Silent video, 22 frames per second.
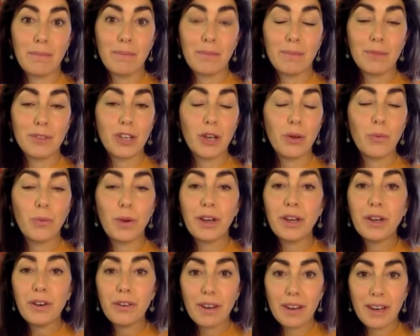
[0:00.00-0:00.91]
So when
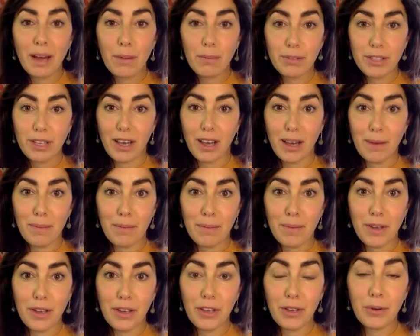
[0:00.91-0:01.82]
you're in uptime,
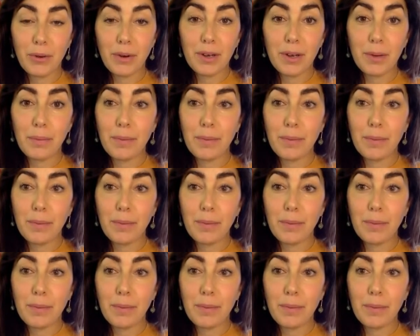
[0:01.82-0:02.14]
you're going to